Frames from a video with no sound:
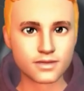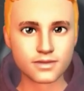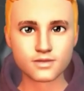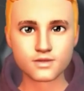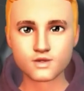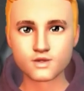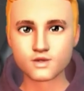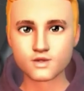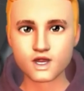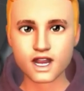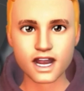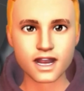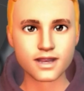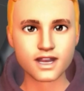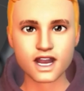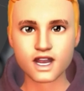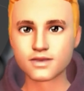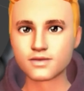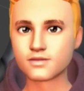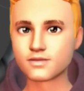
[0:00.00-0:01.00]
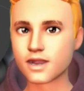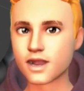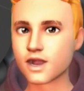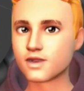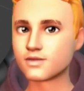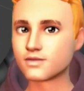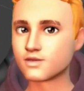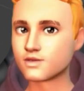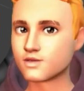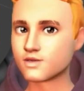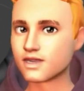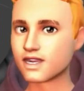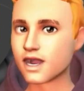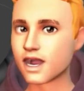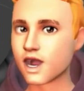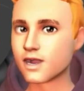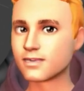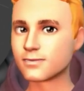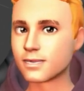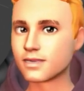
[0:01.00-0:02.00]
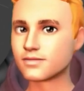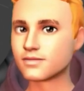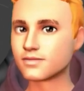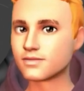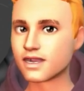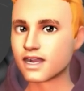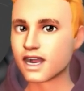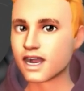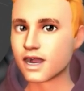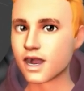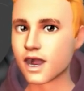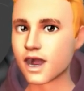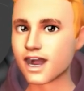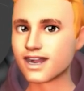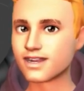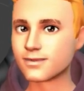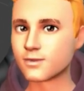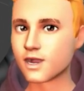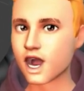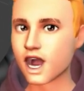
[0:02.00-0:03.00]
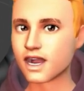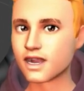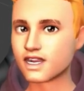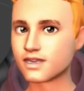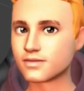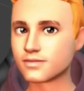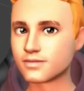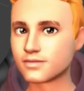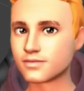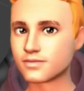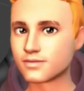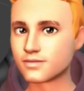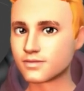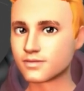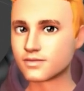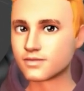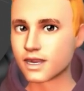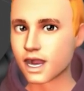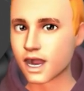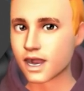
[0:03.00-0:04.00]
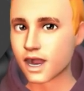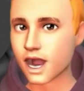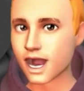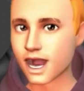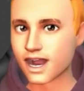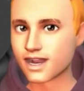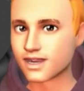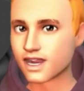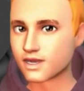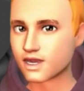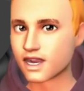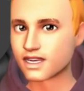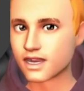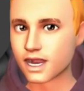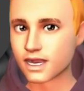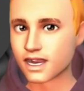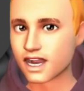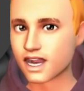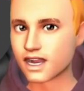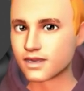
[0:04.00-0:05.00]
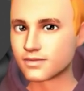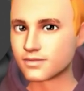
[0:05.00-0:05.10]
OK. Go in object mode, edit mode, select